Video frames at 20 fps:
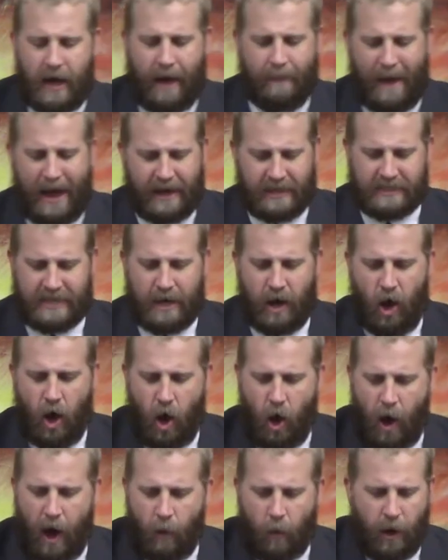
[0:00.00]
I'm not going to say,
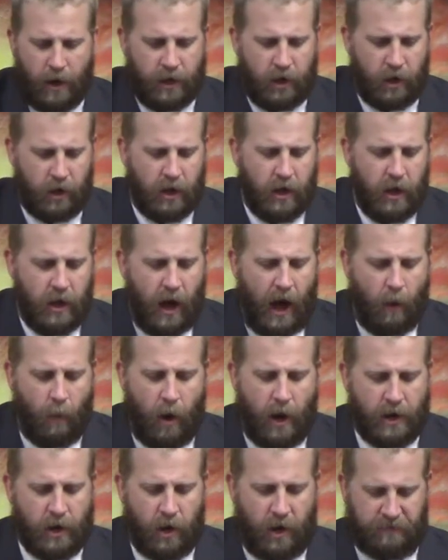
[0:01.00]
"Oh, I wonder, I
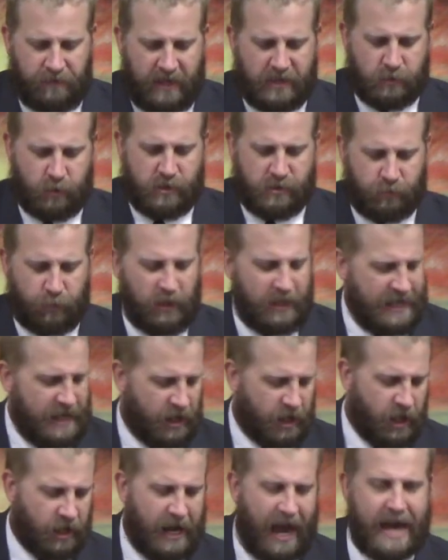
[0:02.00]
wonder if this was really a
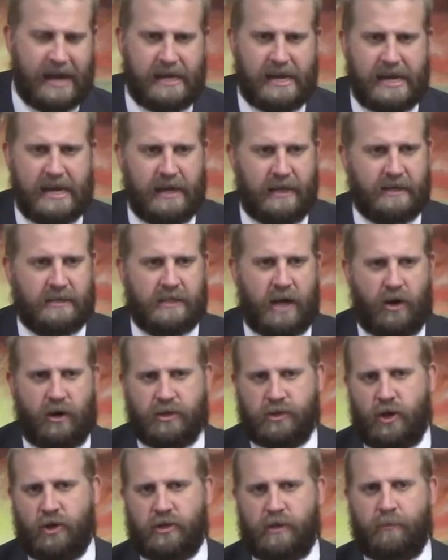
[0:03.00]
good idea to start a
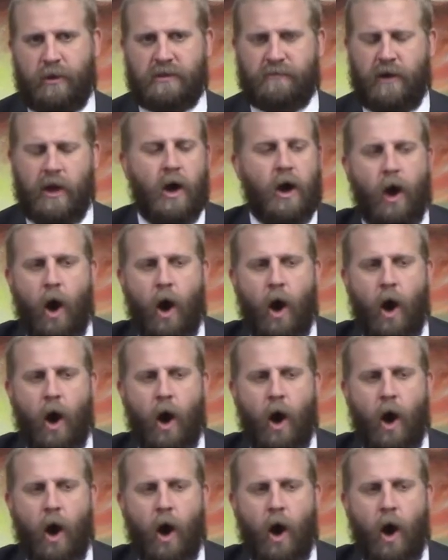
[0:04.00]
church or Presbyterian."